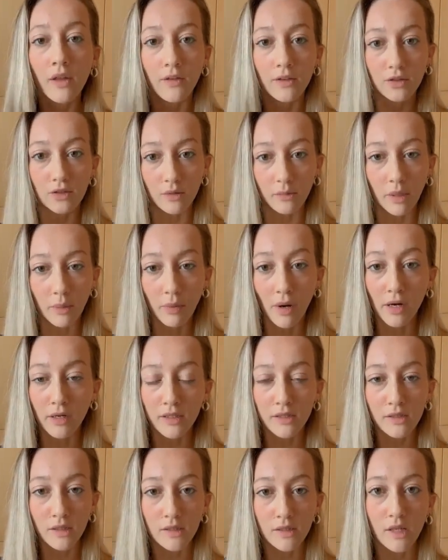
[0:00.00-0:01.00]
There's going to be
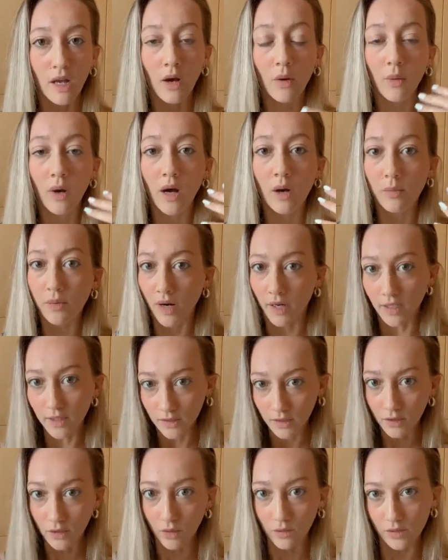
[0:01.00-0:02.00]
products that sell well,
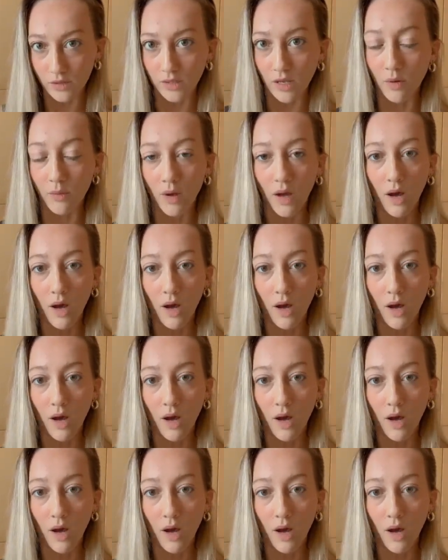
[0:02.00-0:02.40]
products that don't sell